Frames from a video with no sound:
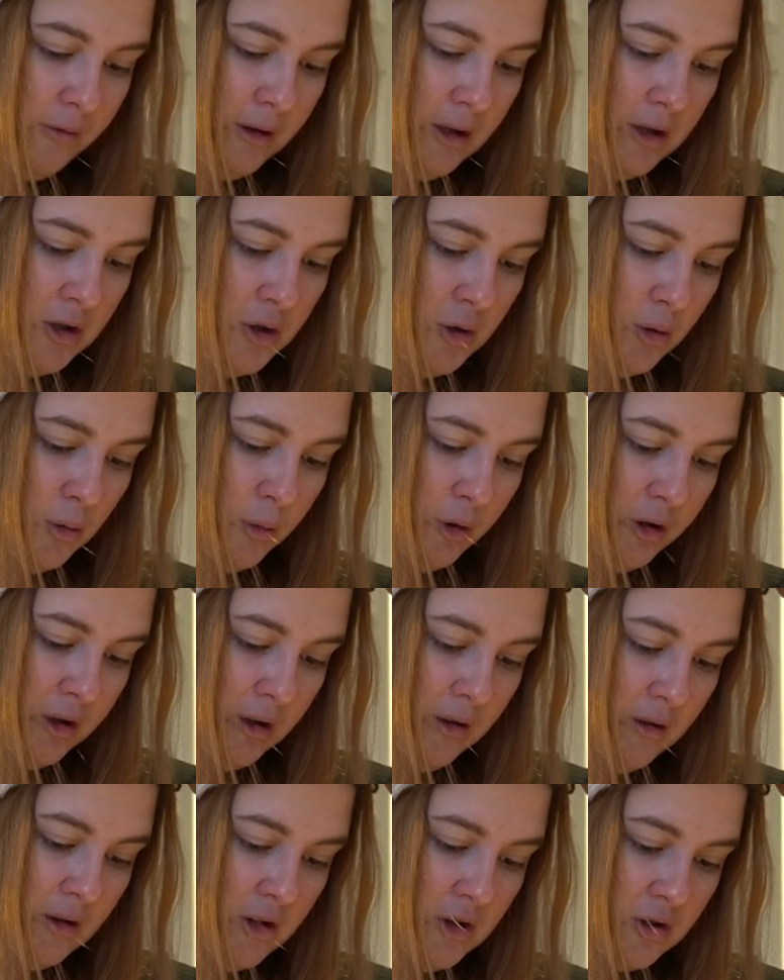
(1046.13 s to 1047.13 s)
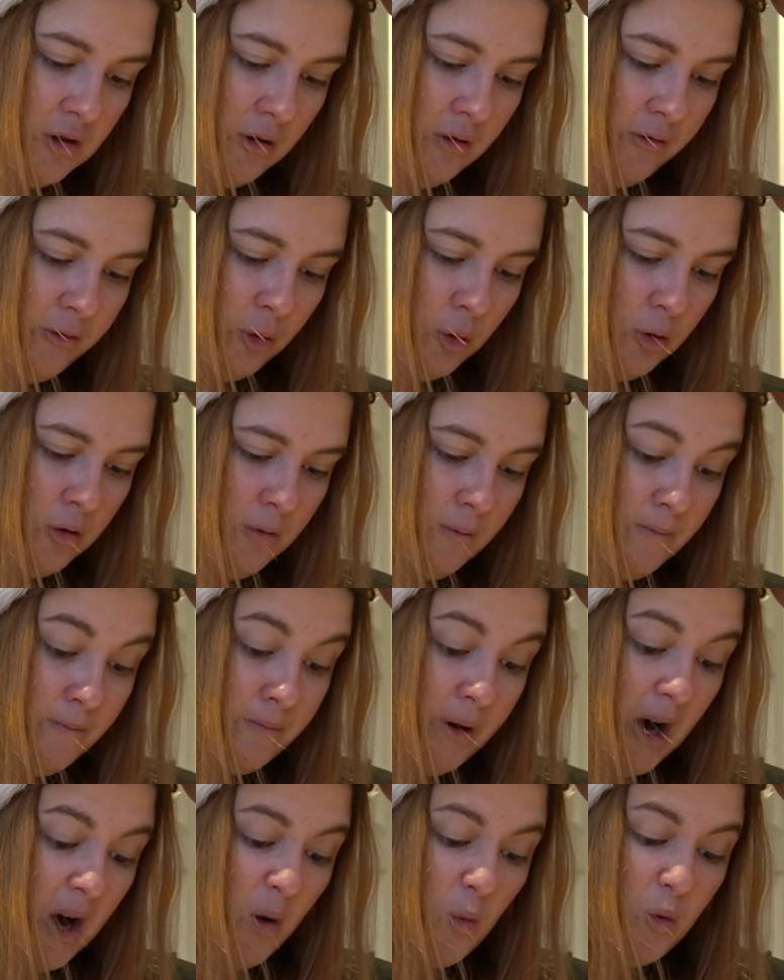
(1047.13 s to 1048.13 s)
really sure what the incision's for,
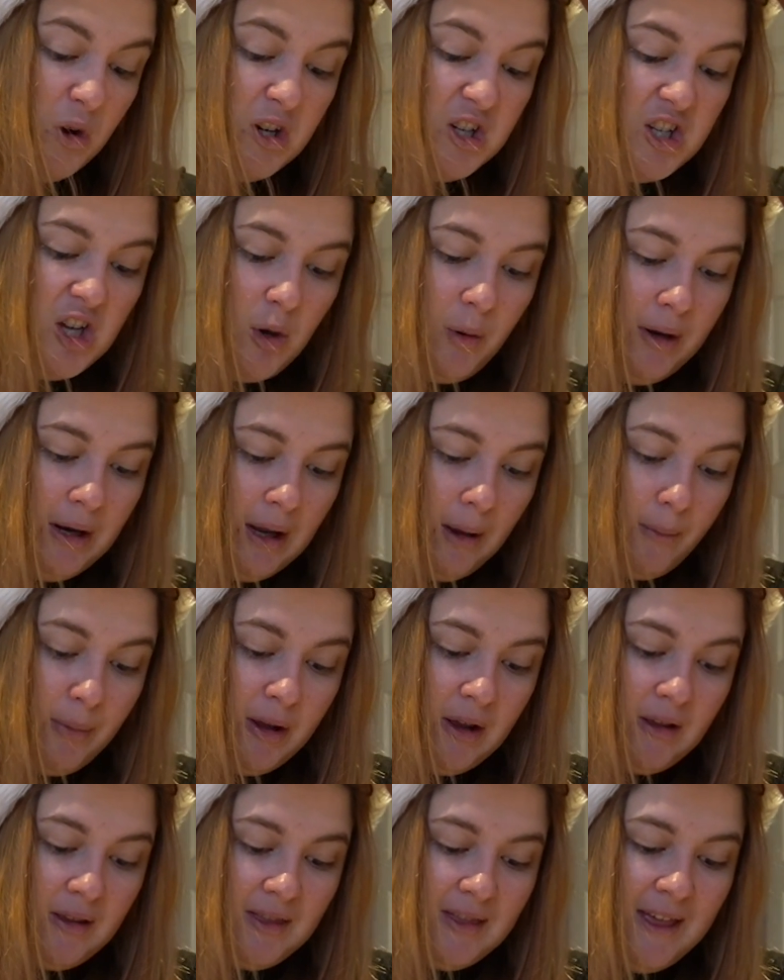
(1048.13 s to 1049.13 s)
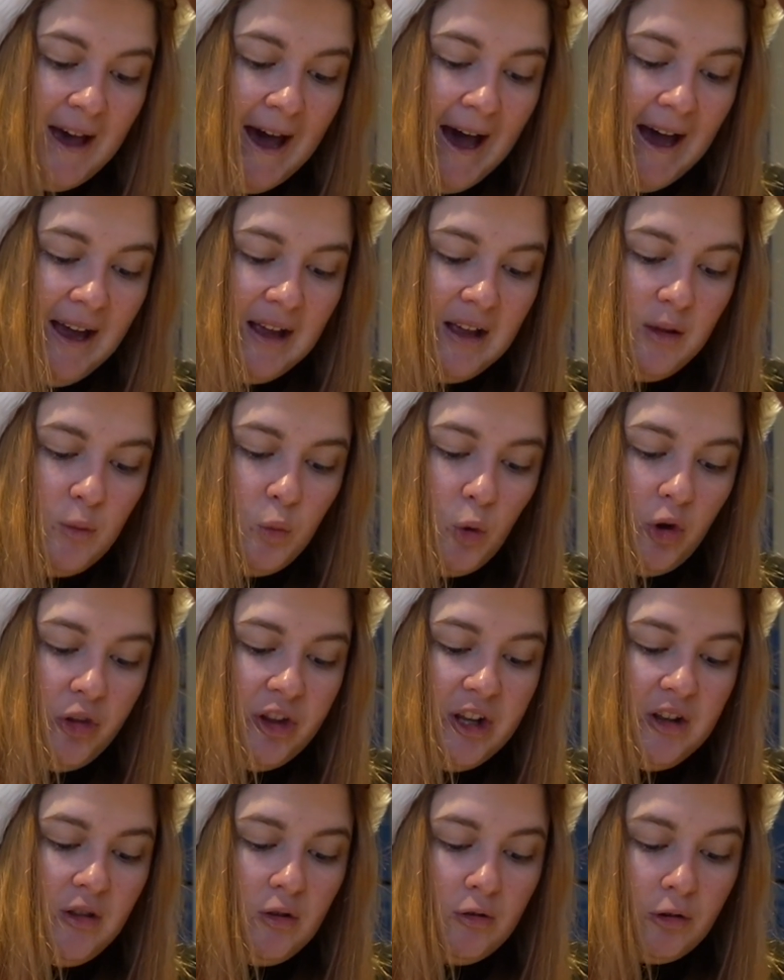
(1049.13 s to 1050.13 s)
but we're doing it because that is what
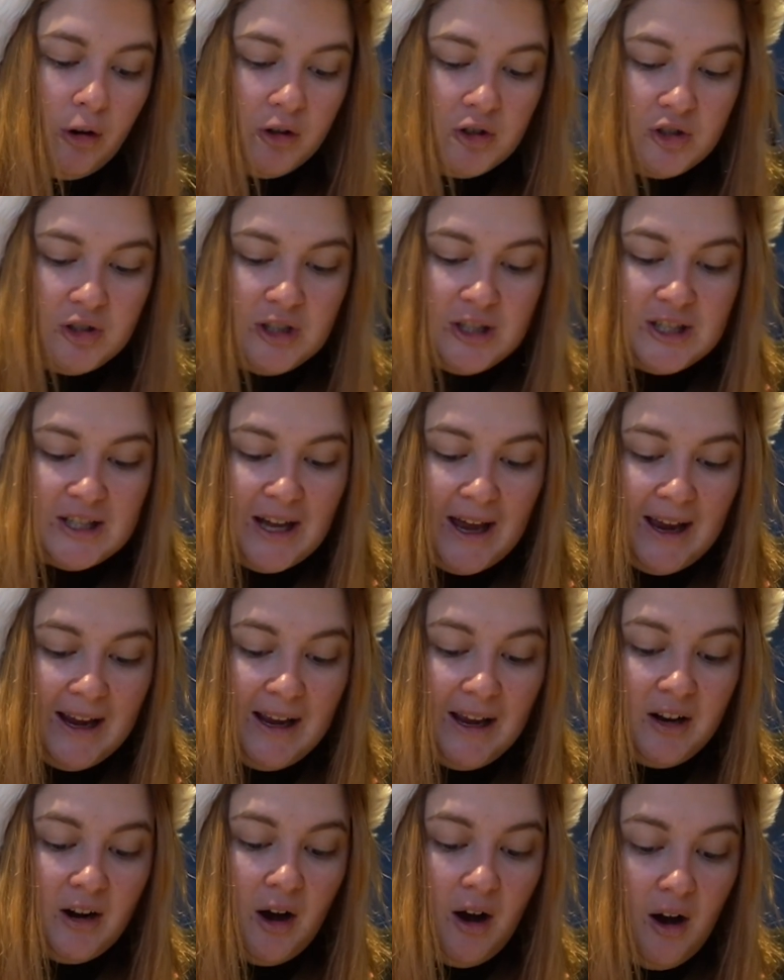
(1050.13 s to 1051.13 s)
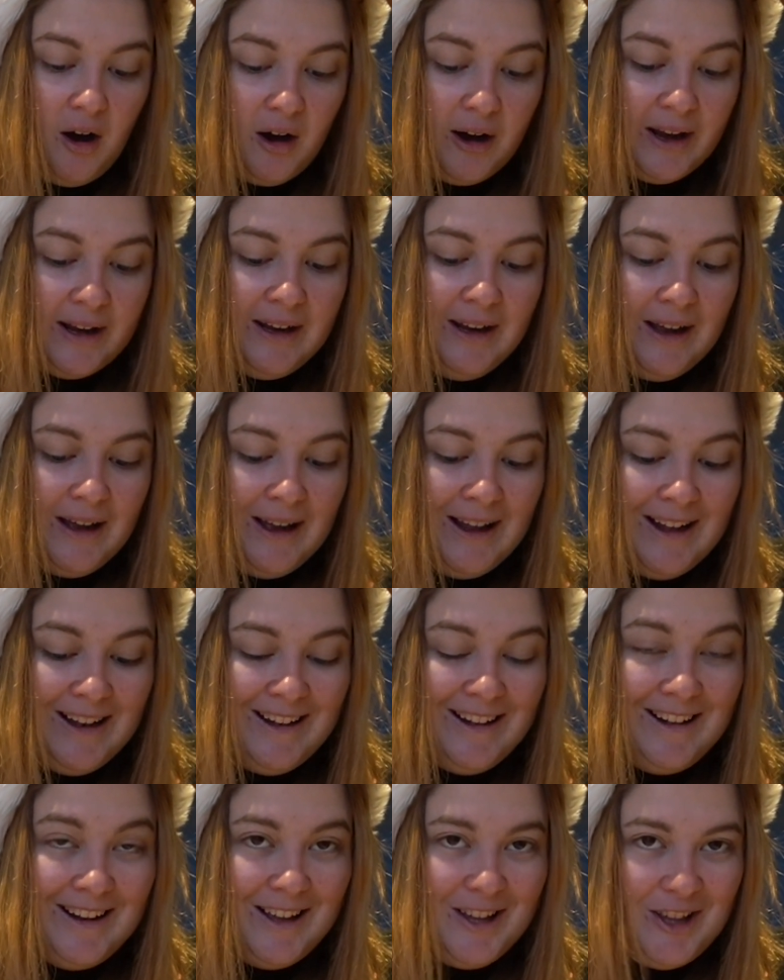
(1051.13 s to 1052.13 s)
the instructions say, and I
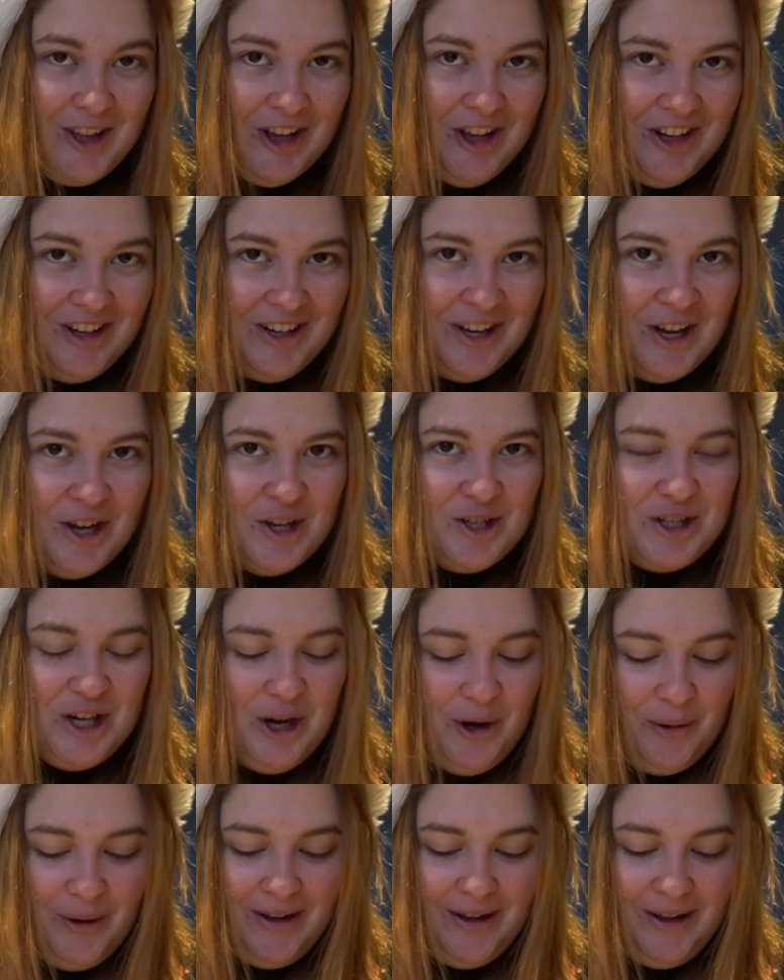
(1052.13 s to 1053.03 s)
listen to